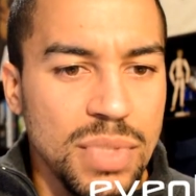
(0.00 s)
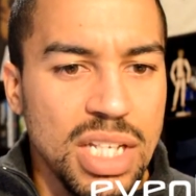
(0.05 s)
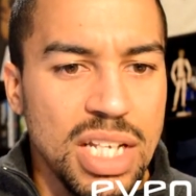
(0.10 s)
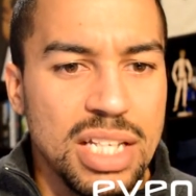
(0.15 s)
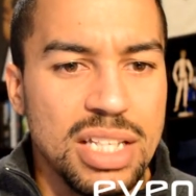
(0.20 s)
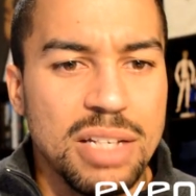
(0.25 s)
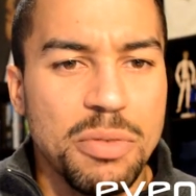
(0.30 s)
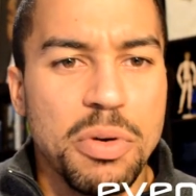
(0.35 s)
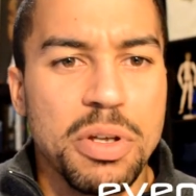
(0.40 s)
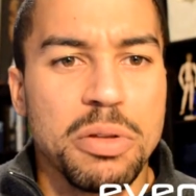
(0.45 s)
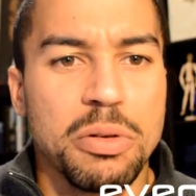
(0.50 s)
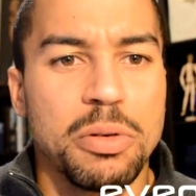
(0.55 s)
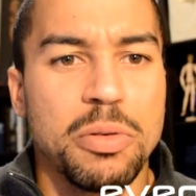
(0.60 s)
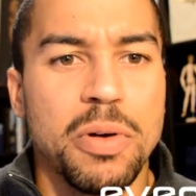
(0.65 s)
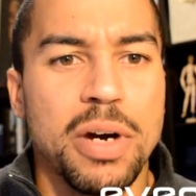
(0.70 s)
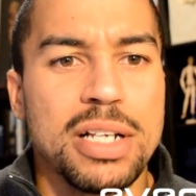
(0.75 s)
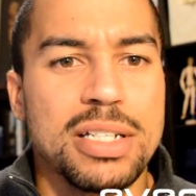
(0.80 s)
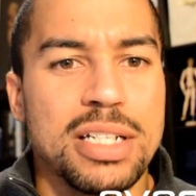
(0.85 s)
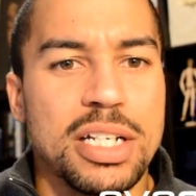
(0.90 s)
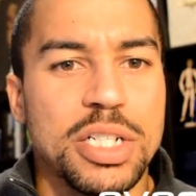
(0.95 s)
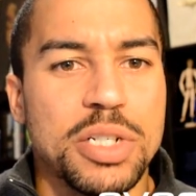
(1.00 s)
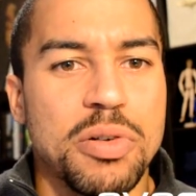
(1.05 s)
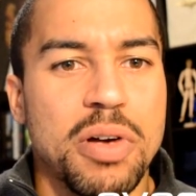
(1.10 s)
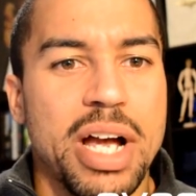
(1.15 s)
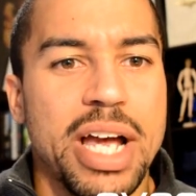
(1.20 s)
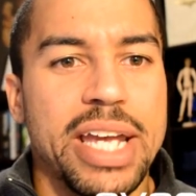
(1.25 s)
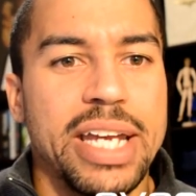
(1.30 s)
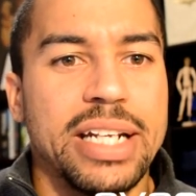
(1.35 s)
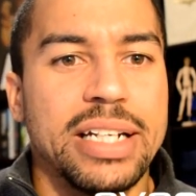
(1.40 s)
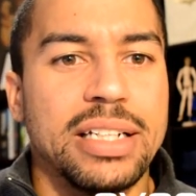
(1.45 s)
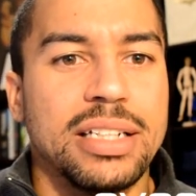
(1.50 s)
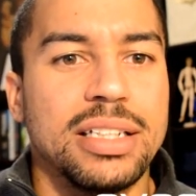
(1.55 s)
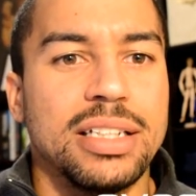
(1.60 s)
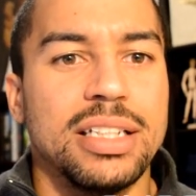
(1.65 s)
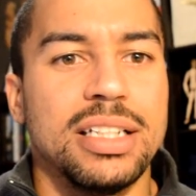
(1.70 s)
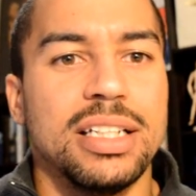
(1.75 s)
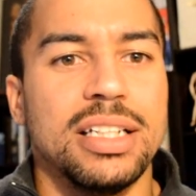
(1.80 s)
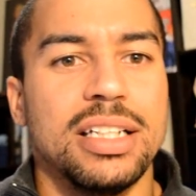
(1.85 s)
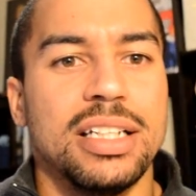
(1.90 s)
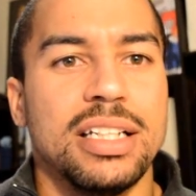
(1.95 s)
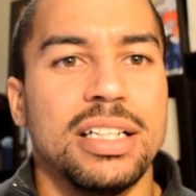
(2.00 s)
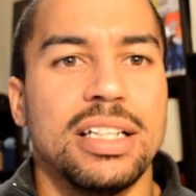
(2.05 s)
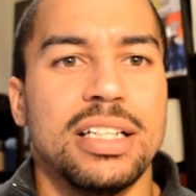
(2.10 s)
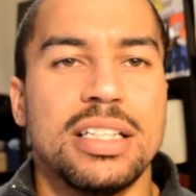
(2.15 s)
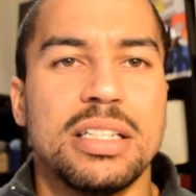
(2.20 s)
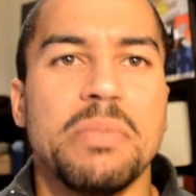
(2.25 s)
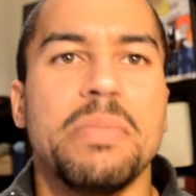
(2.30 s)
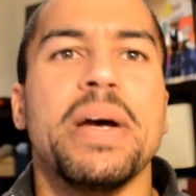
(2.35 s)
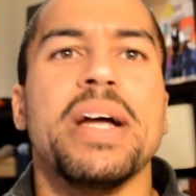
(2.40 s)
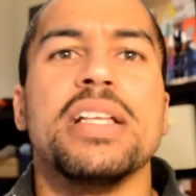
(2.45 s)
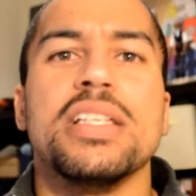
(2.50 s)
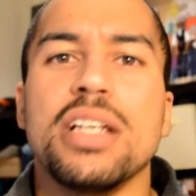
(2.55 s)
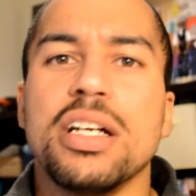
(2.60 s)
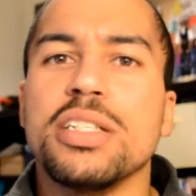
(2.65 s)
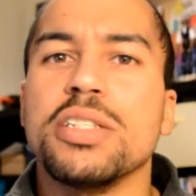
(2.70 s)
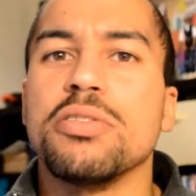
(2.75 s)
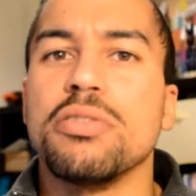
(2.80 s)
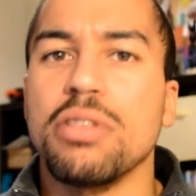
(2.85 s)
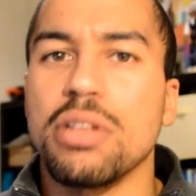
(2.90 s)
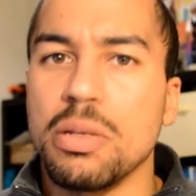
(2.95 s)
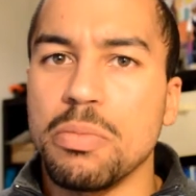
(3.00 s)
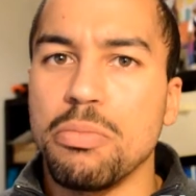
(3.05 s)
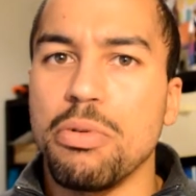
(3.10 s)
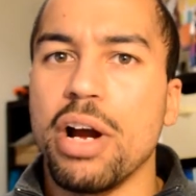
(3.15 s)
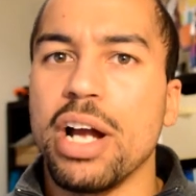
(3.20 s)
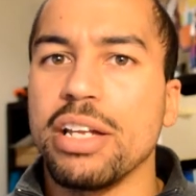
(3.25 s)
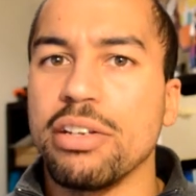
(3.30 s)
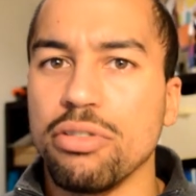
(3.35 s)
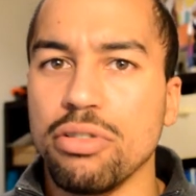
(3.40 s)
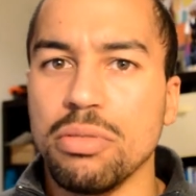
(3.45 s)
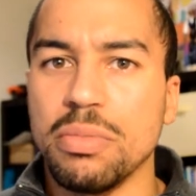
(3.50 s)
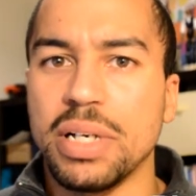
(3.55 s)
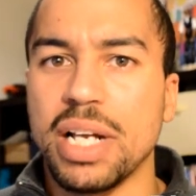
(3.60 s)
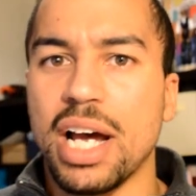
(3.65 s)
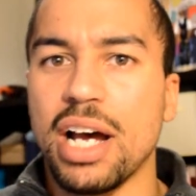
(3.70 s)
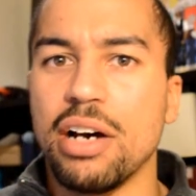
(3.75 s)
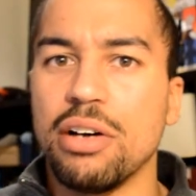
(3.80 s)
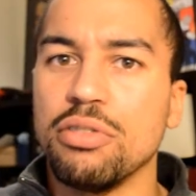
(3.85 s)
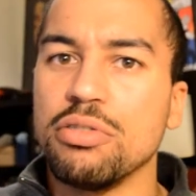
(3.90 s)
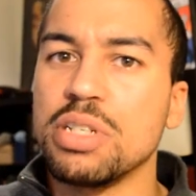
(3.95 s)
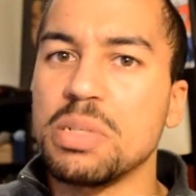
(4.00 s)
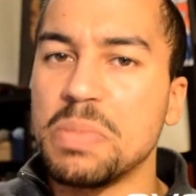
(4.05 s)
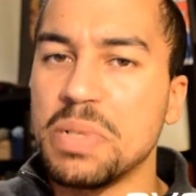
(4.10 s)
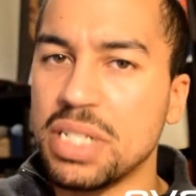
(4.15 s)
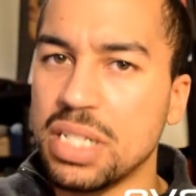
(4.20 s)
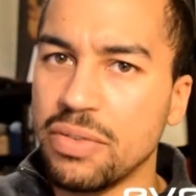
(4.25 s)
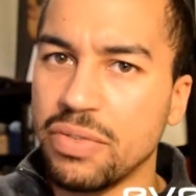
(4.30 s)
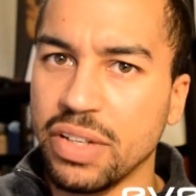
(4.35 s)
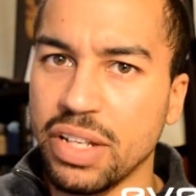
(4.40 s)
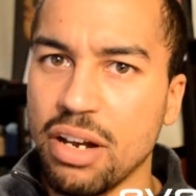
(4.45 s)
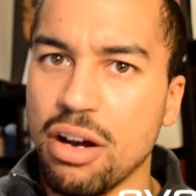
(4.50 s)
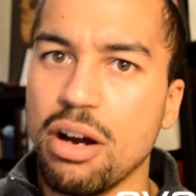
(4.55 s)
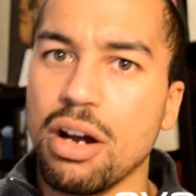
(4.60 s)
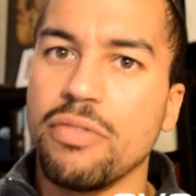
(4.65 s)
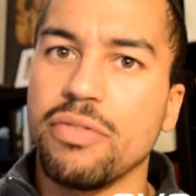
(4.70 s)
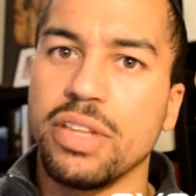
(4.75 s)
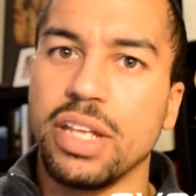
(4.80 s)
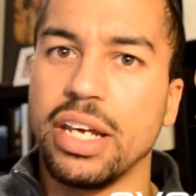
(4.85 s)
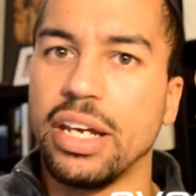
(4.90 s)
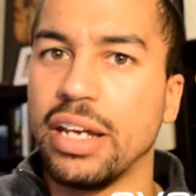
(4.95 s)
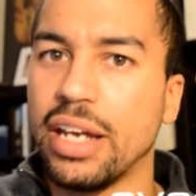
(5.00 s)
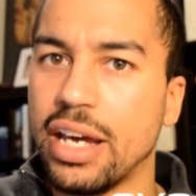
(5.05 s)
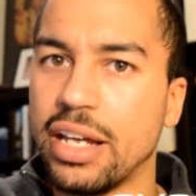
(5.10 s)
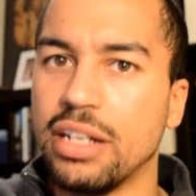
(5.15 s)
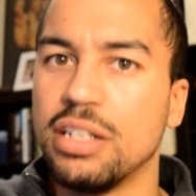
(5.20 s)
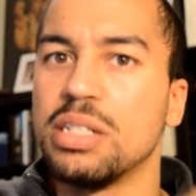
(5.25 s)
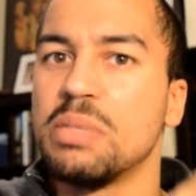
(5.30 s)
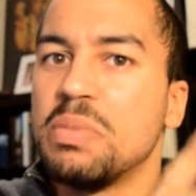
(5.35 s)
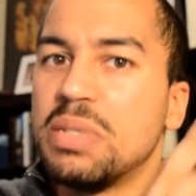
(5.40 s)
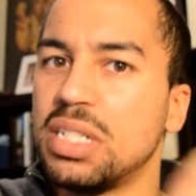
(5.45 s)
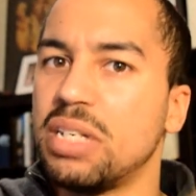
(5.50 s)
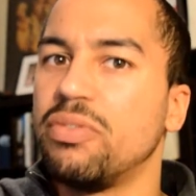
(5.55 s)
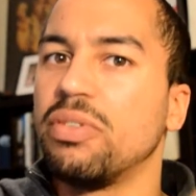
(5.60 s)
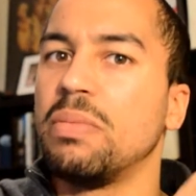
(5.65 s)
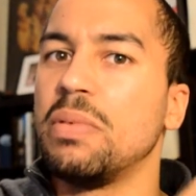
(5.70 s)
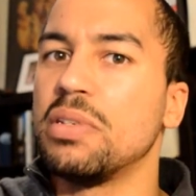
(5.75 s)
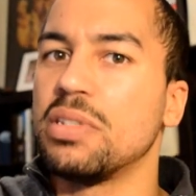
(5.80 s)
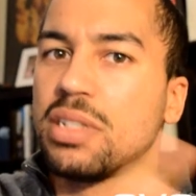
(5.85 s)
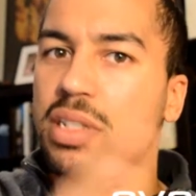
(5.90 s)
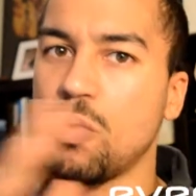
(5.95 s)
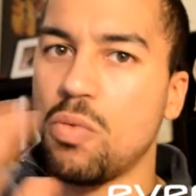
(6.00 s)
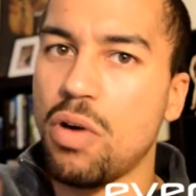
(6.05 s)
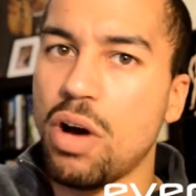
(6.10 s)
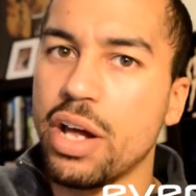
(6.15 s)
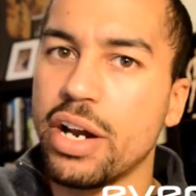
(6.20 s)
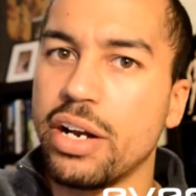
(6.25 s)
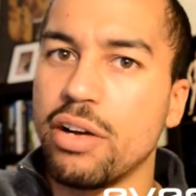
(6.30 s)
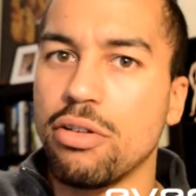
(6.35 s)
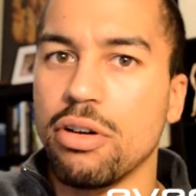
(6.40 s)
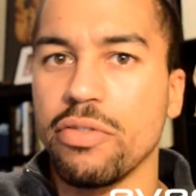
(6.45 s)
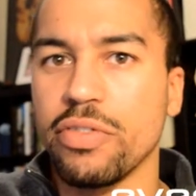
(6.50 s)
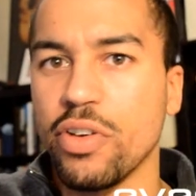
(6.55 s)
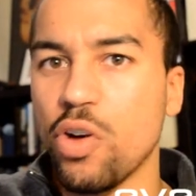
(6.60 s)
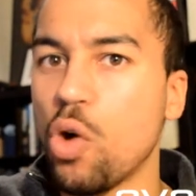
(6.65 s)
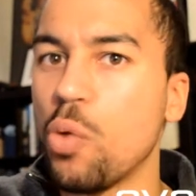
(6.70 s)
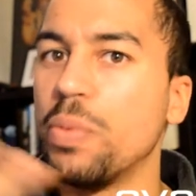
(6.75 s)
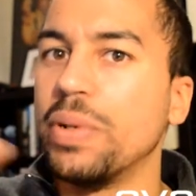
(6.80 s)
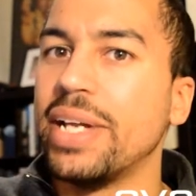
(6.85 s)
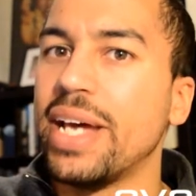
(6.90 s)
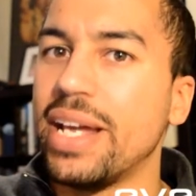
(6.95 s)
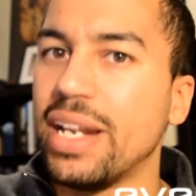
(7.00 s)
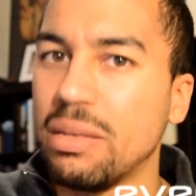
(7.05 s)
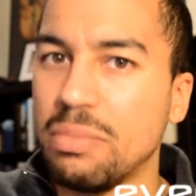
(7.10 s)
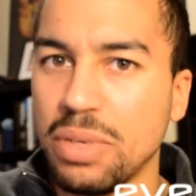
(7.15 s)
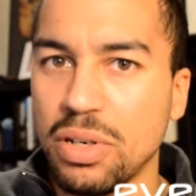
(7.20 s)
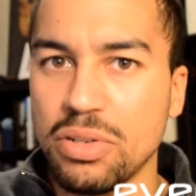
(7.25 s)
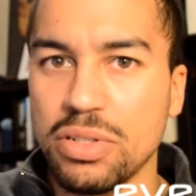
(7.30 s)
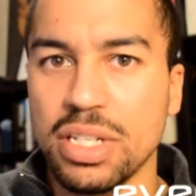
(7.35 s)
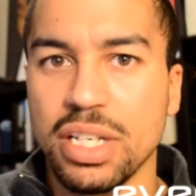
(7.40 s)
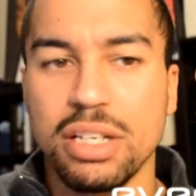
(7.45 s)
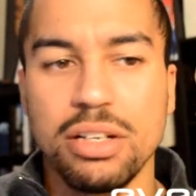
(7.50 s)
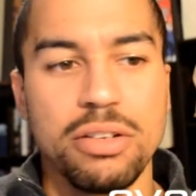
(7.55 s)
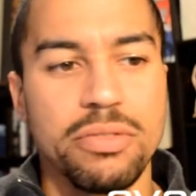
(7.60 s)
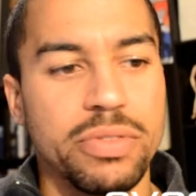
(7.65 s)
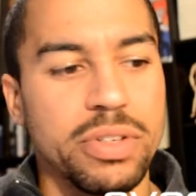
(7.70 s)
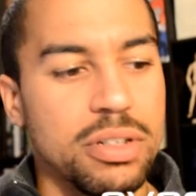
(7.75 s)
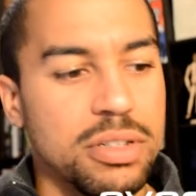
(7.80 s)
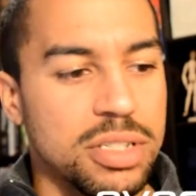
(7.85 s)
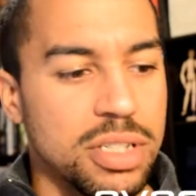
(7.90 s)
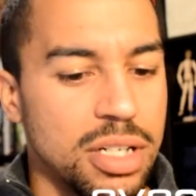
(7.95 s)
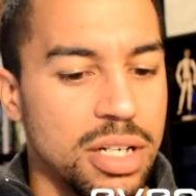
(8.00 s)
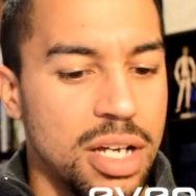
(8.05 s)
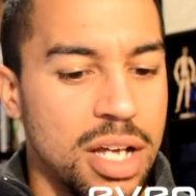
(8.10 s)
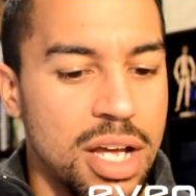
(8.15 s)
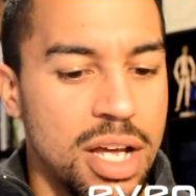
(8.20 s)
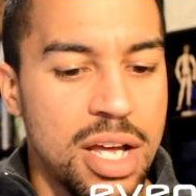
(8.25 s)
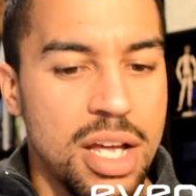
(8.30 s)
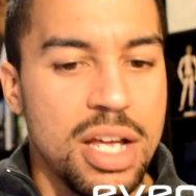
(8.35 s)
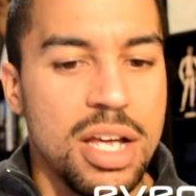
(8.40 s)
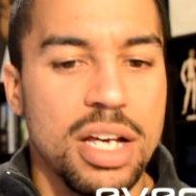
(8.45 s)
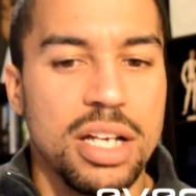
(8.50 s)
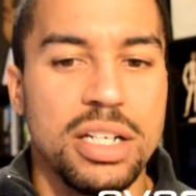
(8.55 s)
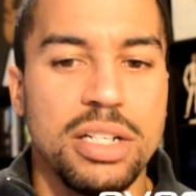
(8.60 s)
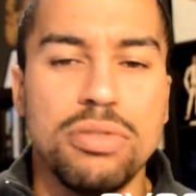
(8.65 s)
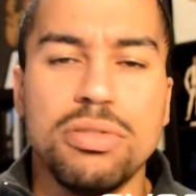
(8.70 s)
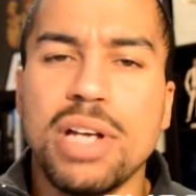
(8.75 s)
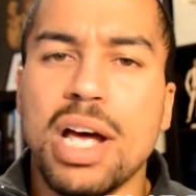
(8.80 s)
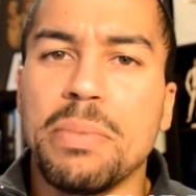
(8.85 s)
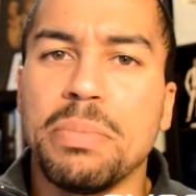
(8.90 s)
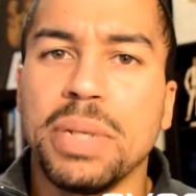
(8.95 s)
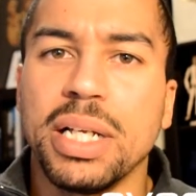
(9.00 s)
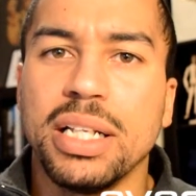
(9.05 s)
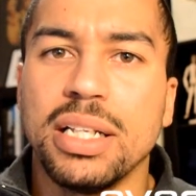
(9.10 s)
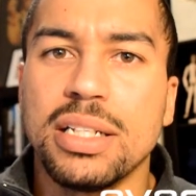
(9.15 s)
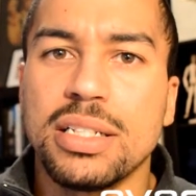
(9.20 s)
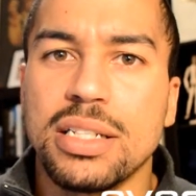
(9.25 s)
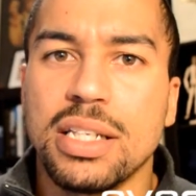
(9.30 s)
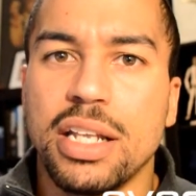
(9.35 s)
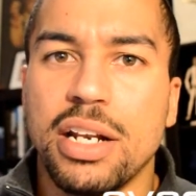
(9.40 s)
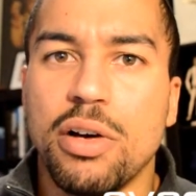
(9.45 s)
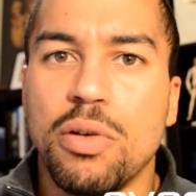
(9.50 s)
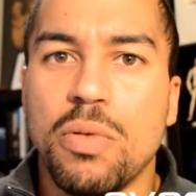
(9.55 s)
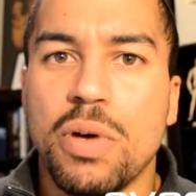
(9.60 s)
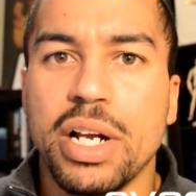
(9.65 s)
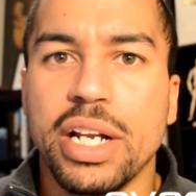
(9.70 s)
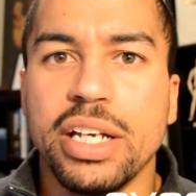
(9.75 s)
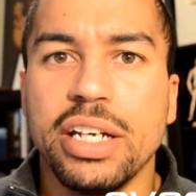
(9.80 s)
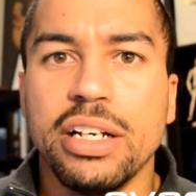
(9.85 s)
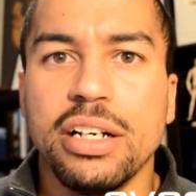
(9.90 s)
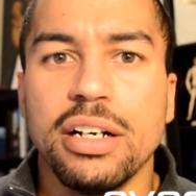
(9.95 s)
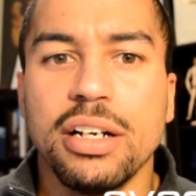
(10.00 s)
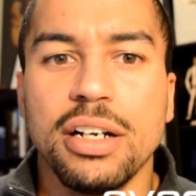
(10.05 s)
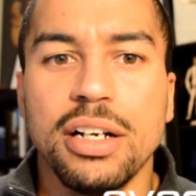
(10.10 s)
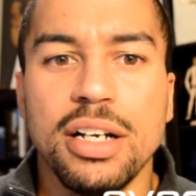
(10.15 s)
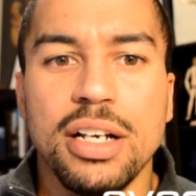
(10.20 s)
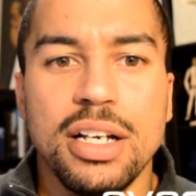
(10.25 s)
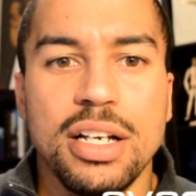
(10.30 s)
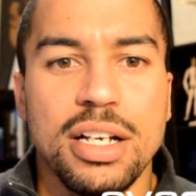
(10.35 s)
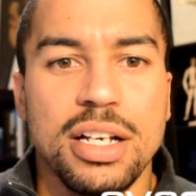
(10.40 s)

and then with requests I try and it depends on sort of the bride and groom and how specific they are. If they had a specific music they wanted, or if they're open to any music, or if there's a, a do not playlist they don't want to hear.